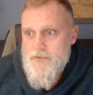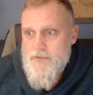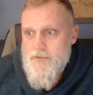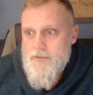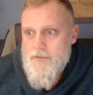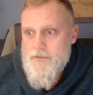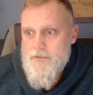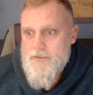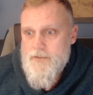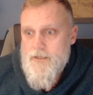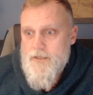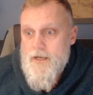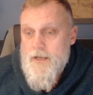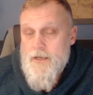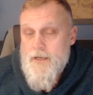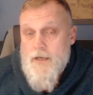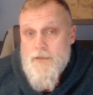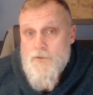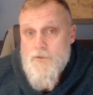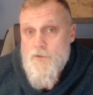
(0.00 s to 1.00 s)
I
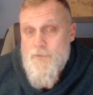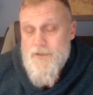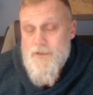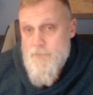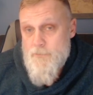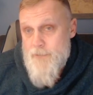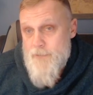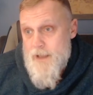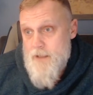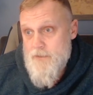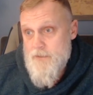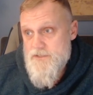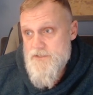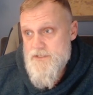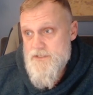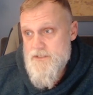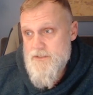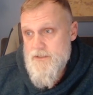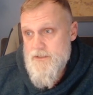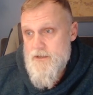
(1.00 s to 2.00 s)
don't know about the balance.
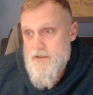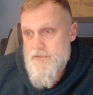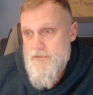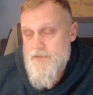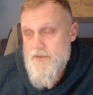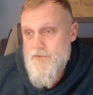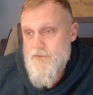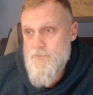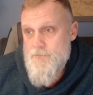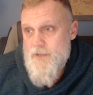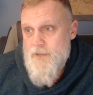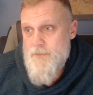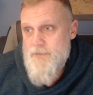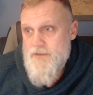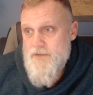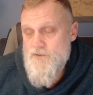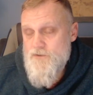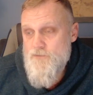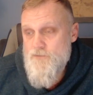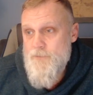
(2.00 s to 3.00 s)
I think there might be
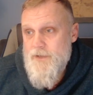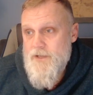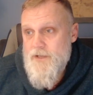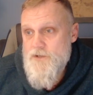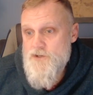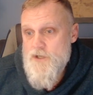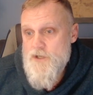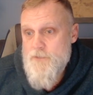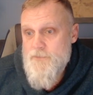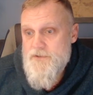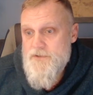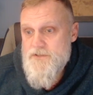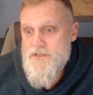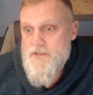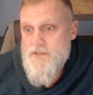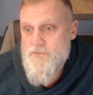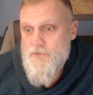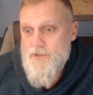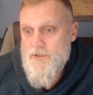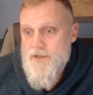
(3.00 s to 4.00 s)
too many Germans in
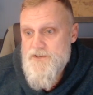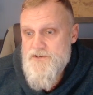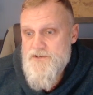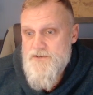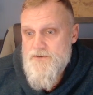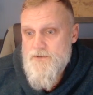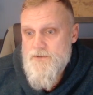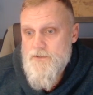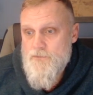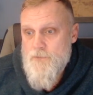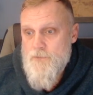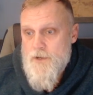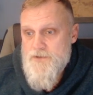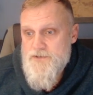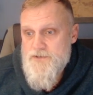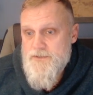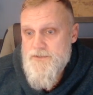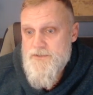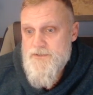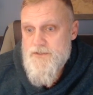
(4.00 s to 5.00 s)
relation to the
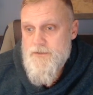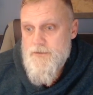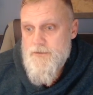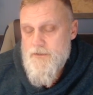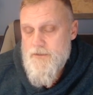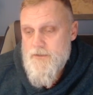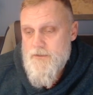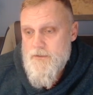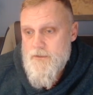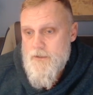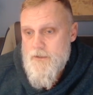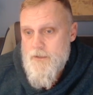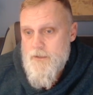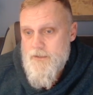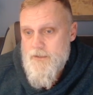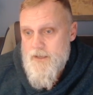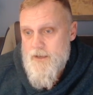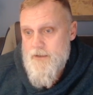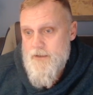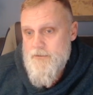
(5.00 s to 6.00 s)
Russians.
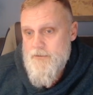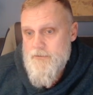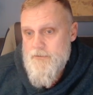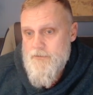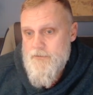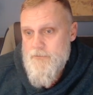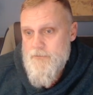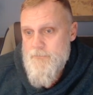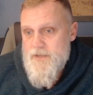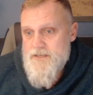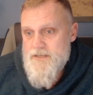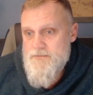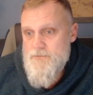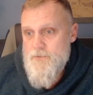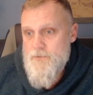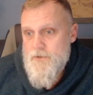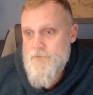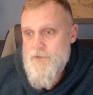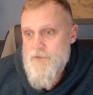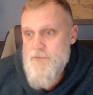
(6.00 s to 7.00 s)
Again, it makes me
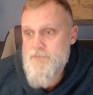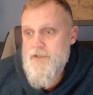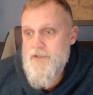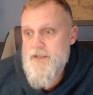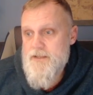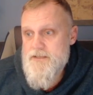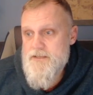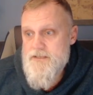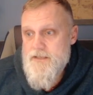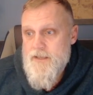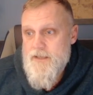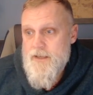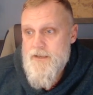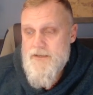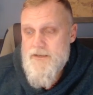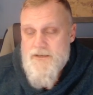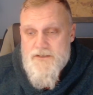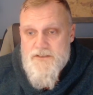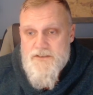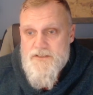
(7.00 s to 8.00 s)
want to replay this again
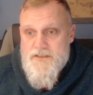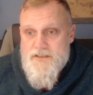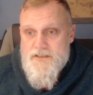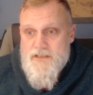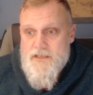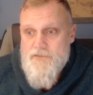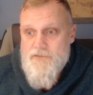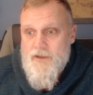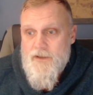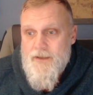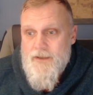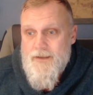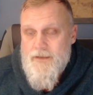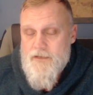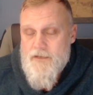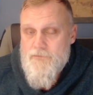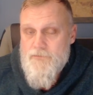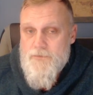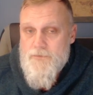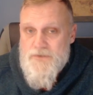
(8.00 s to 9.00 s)
just to see if I get a
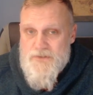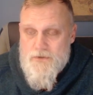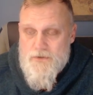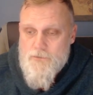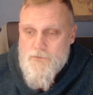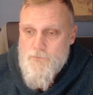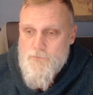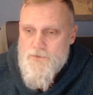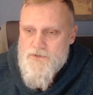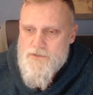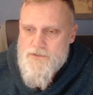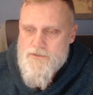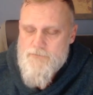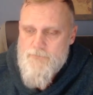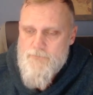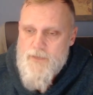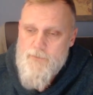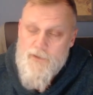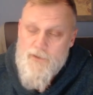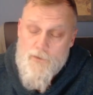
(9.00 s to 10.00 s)
different result, which
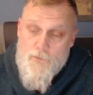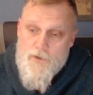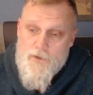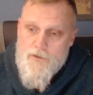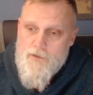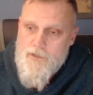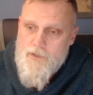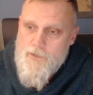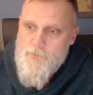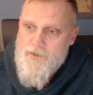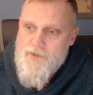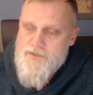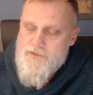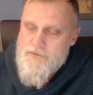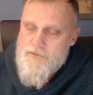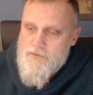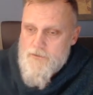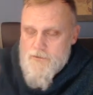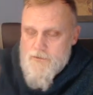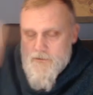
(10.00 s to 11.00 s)
maybe I will anyways.
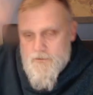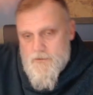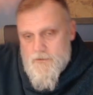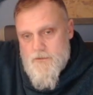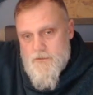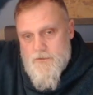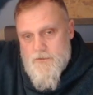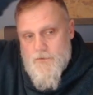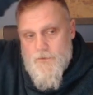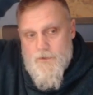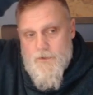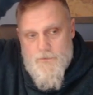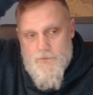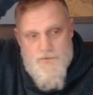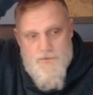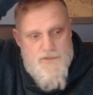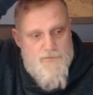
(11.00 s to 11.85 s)
Who knows?